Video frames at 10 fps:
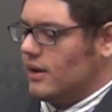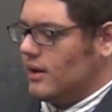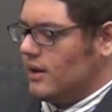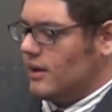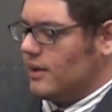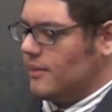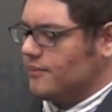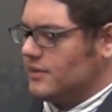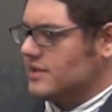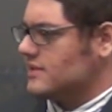um,
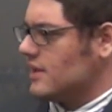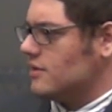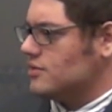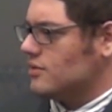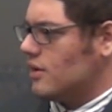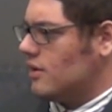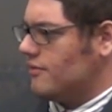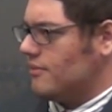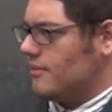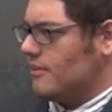schedule
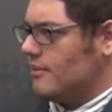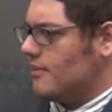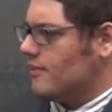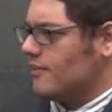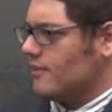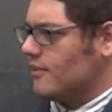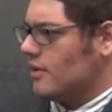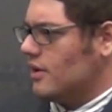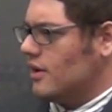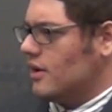of
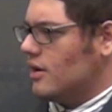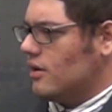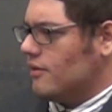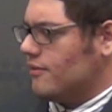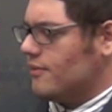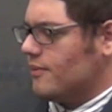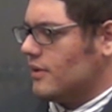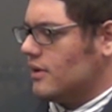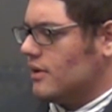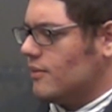of
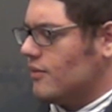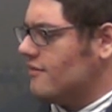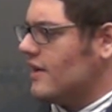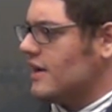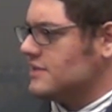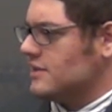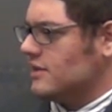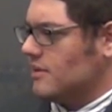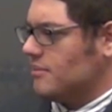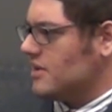uh, revising
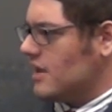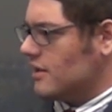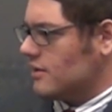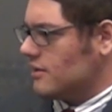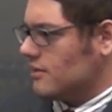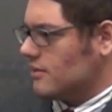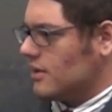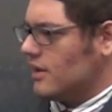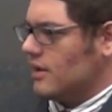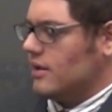it, updating,
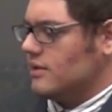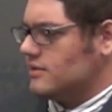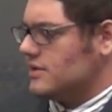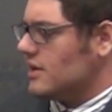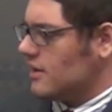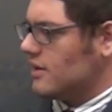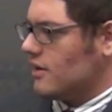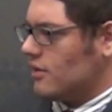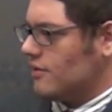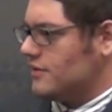mm-hmm. and taking
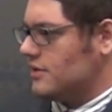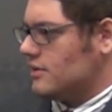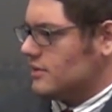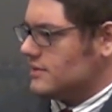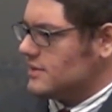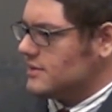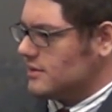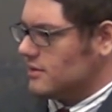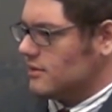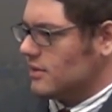care of the
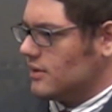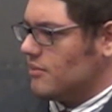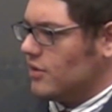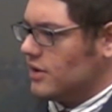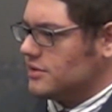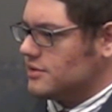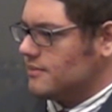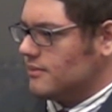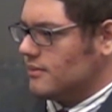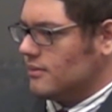system in the branch.
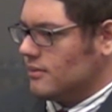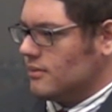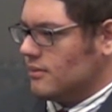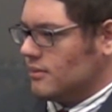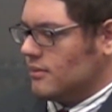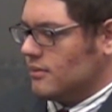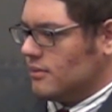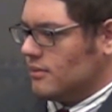Okay.